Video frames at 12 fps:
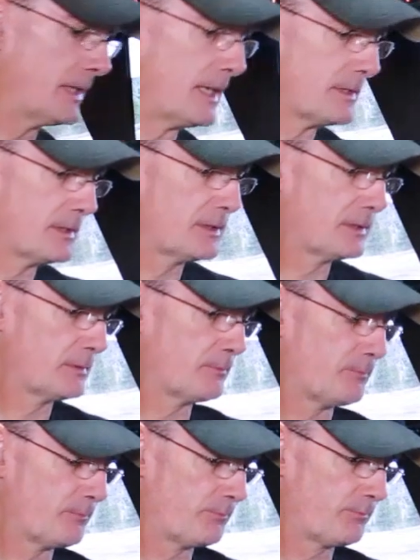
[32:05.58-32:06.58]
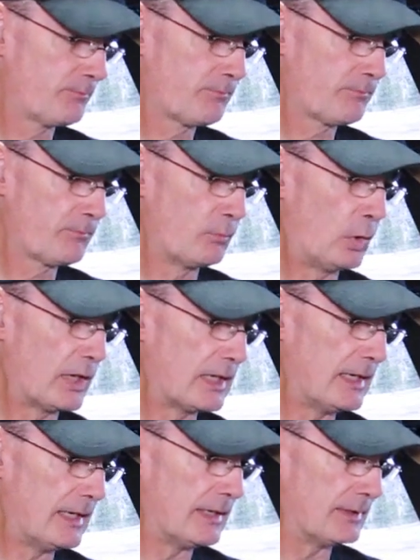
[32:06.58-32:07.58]
that's what it
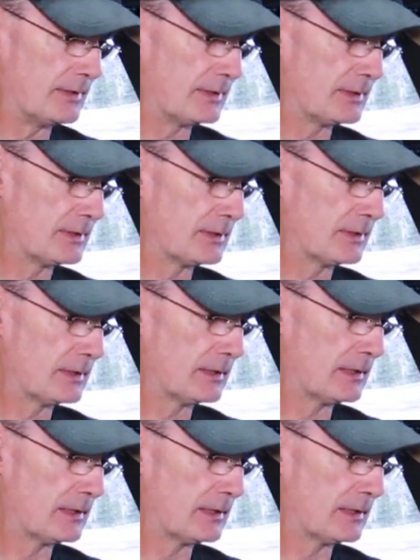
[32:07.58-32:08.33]
is.